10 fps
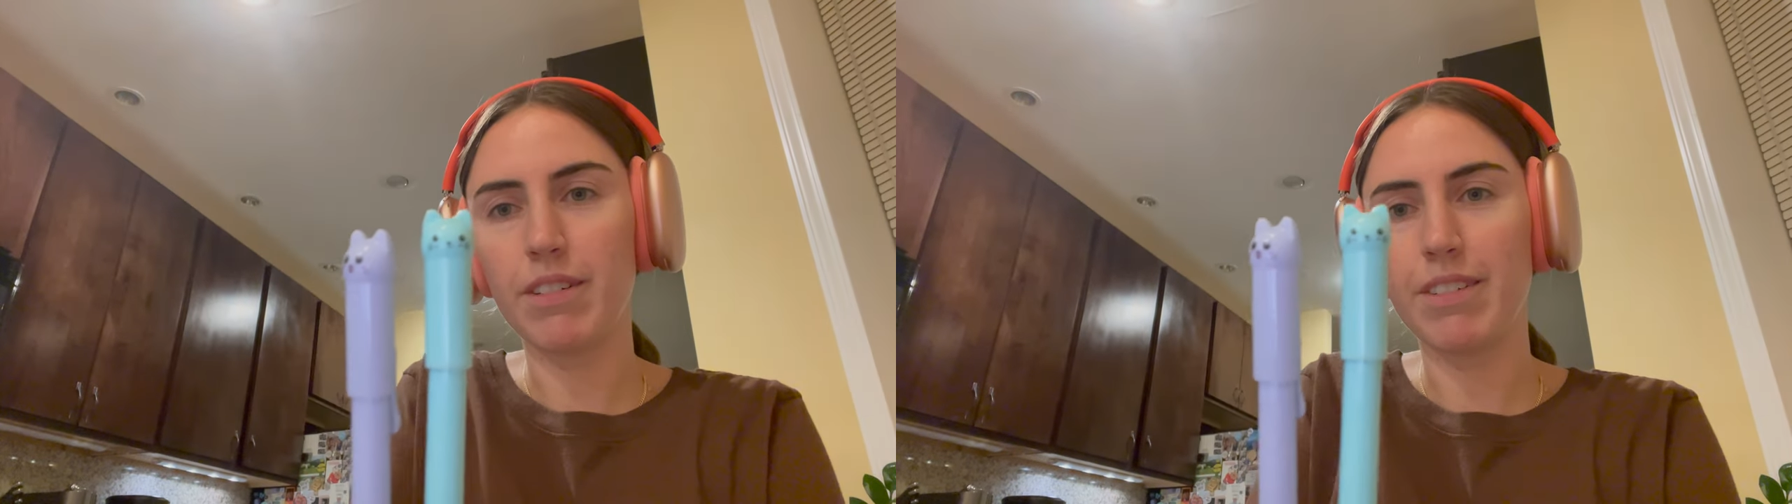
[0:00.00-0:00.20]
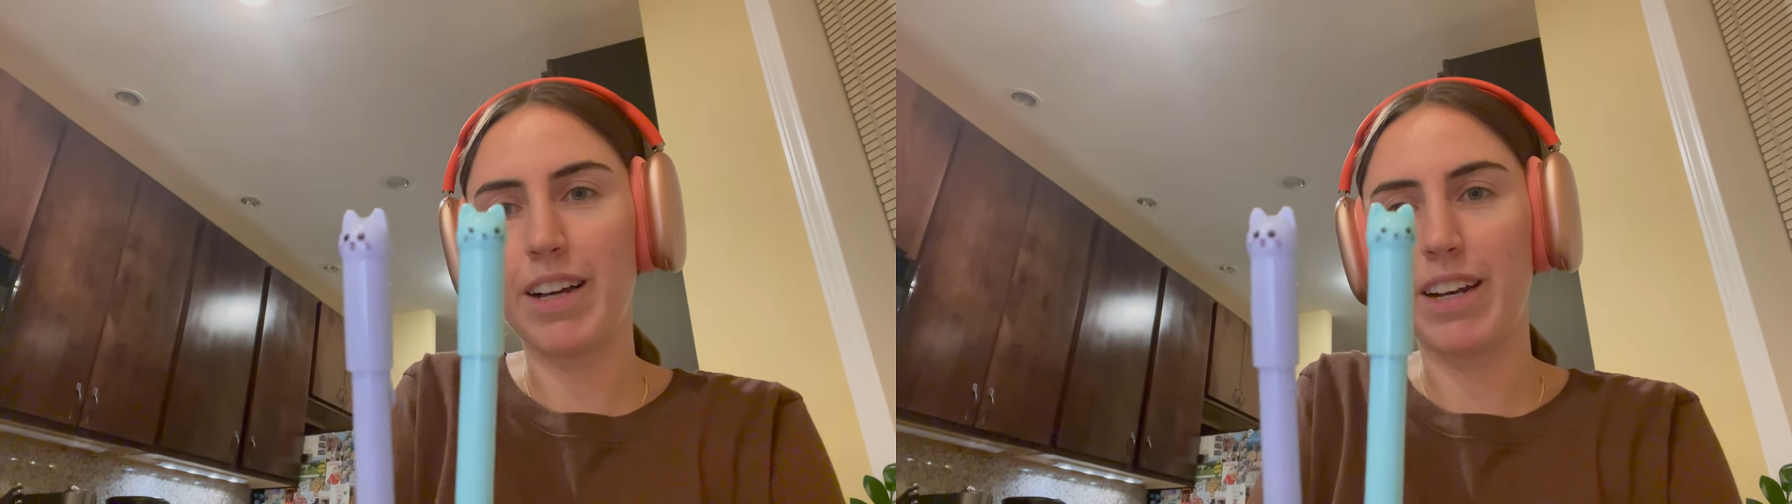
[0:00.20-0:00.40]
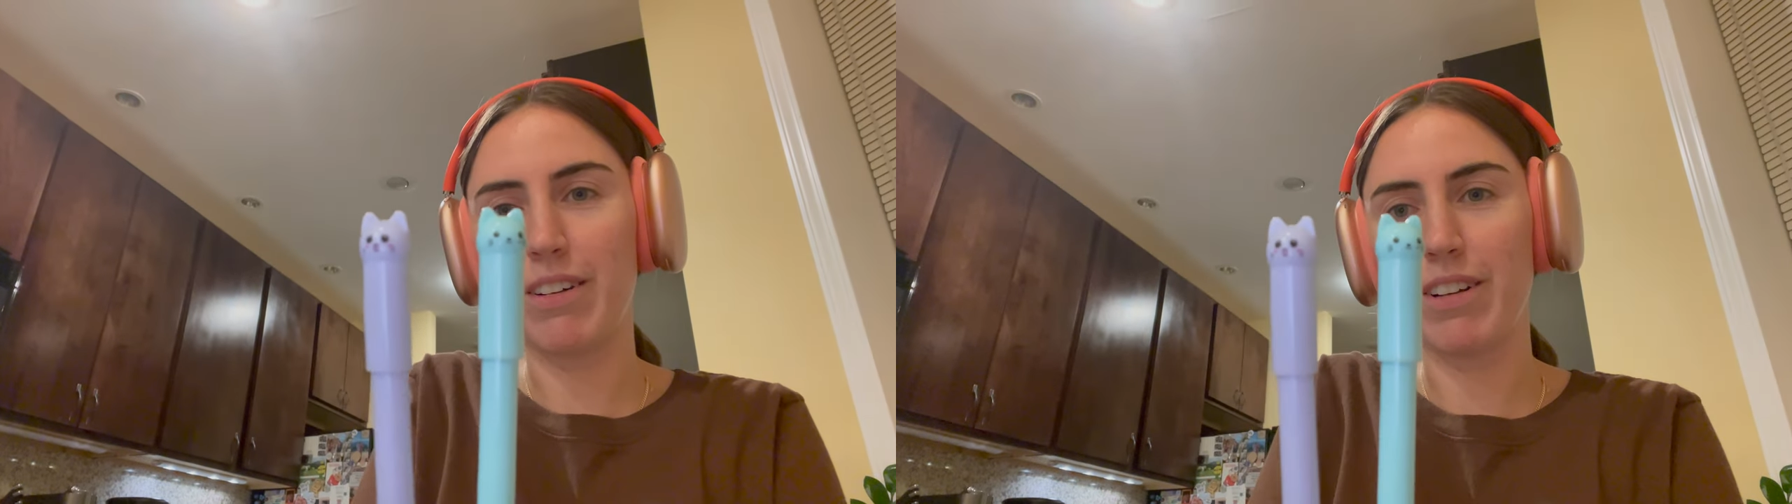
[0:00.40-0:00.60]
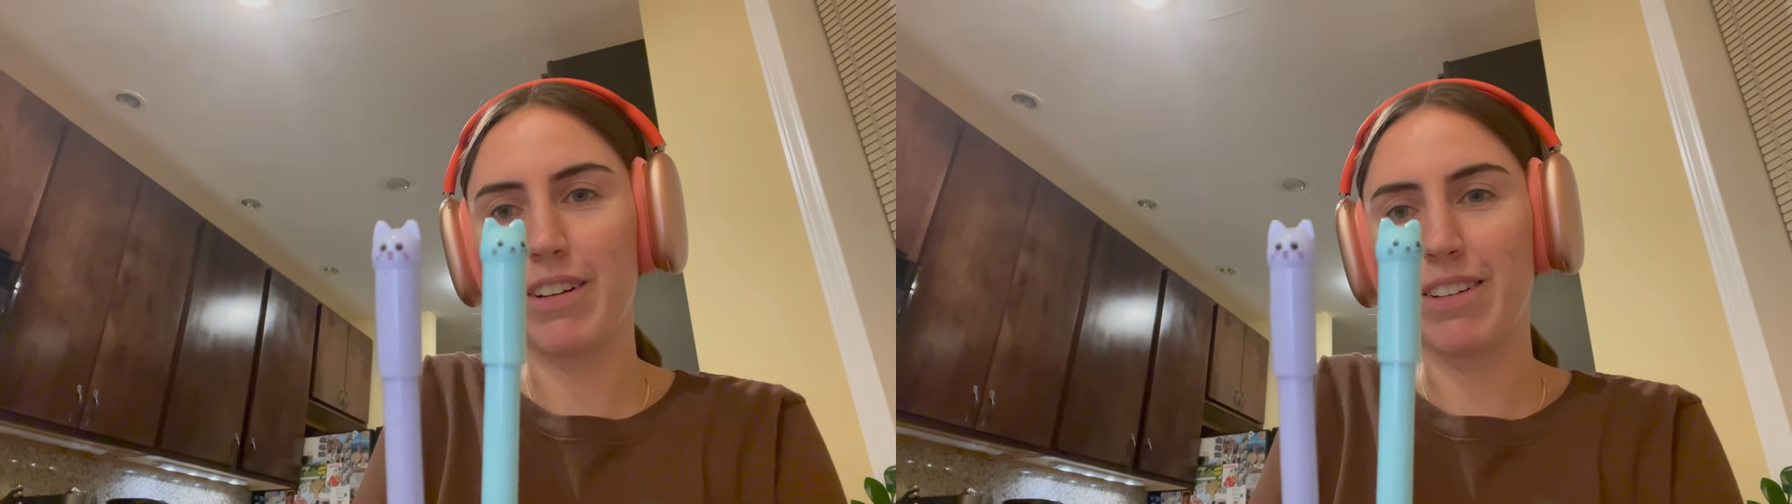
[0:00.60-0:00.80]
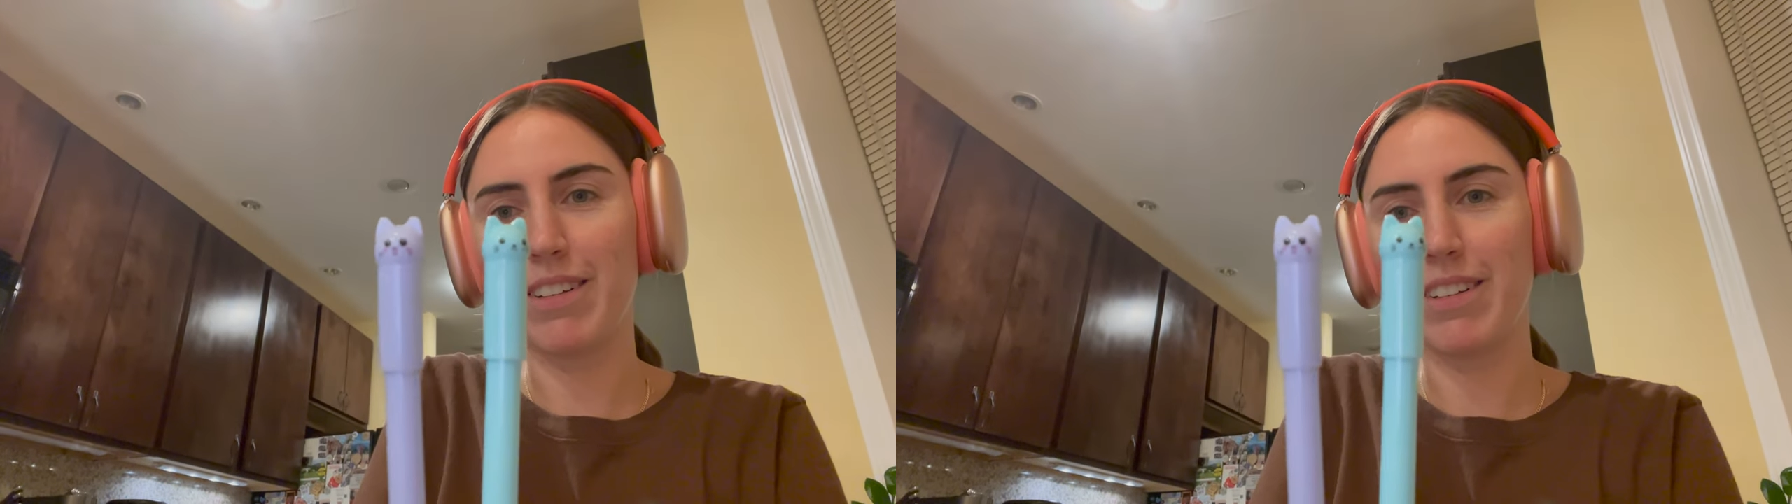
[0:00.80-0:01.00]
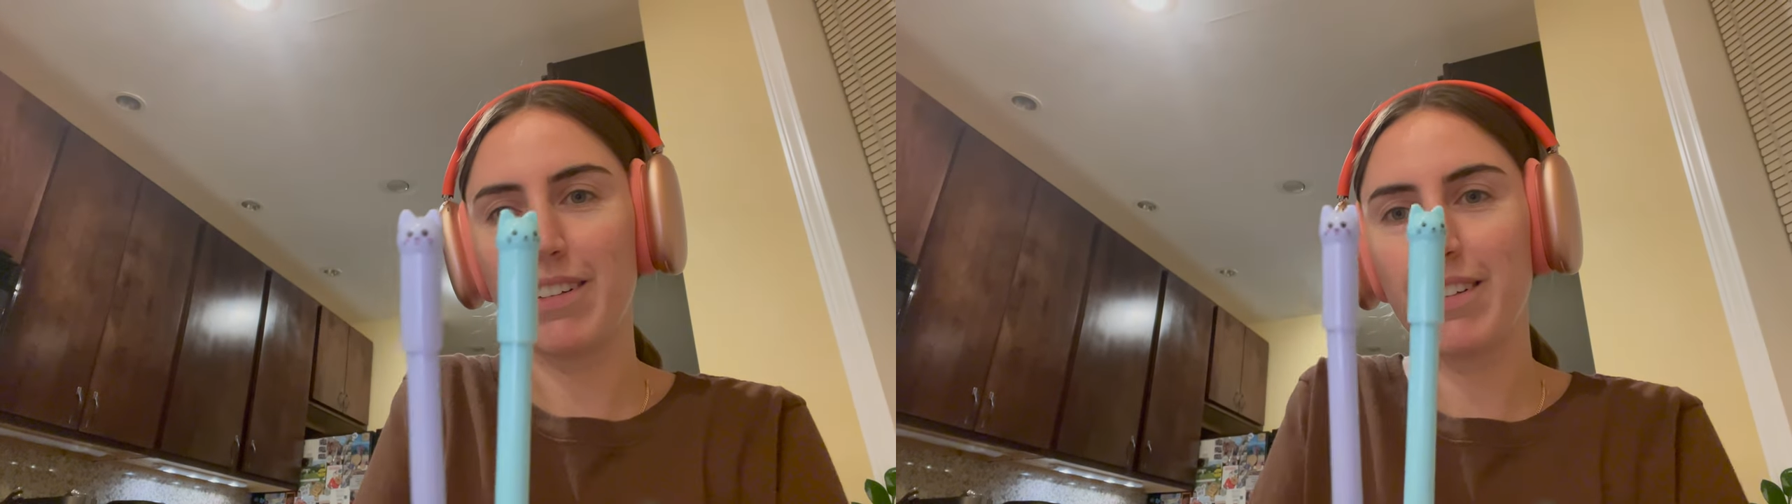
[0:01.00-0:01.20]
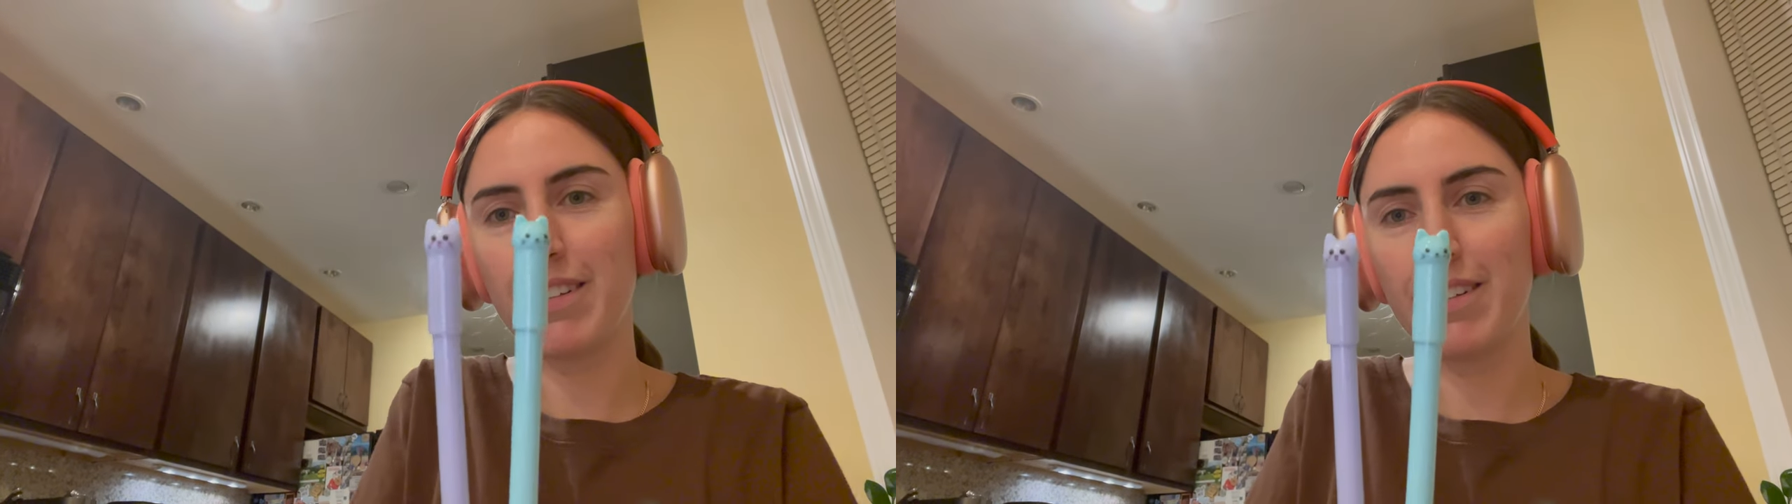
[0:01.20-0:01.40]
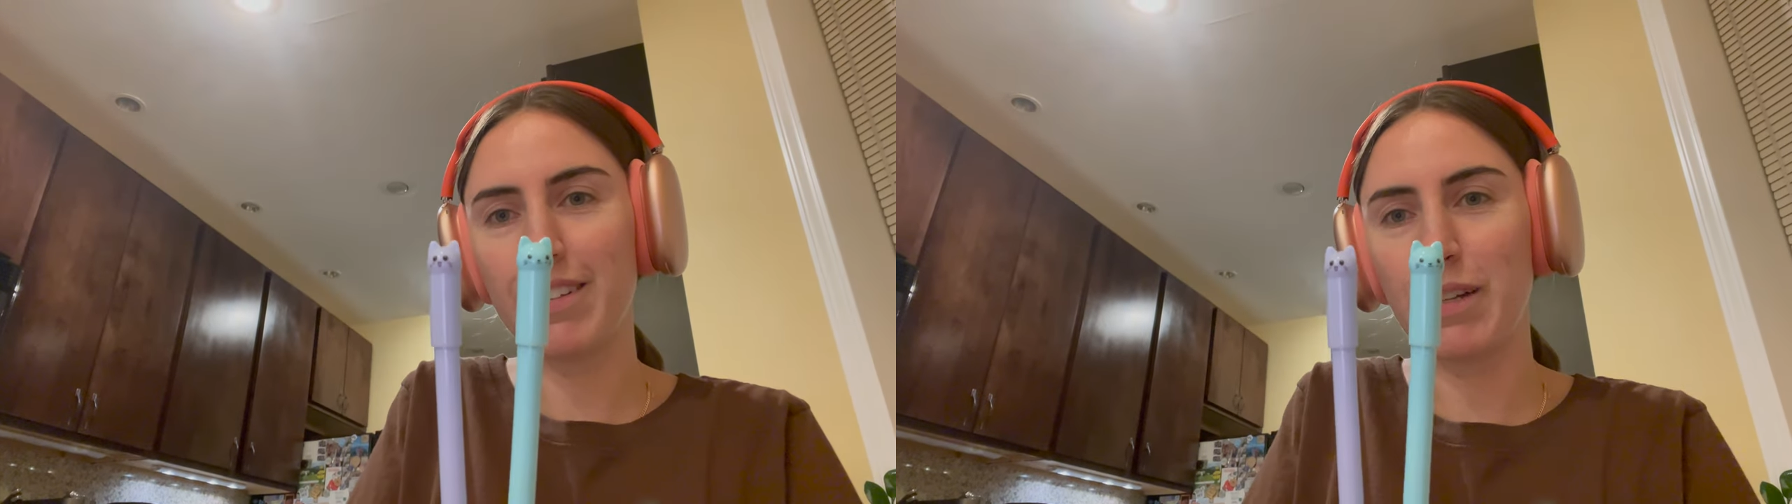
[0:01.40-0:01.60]
I don't know.
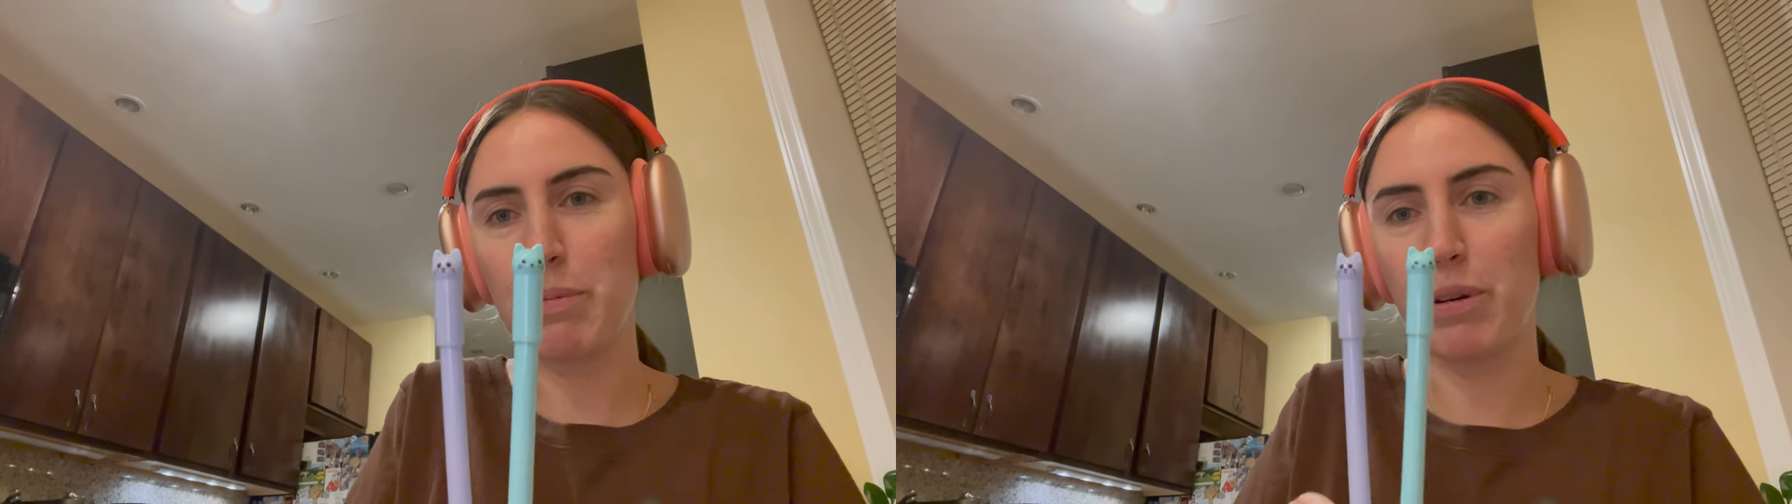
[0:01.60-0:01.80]
They're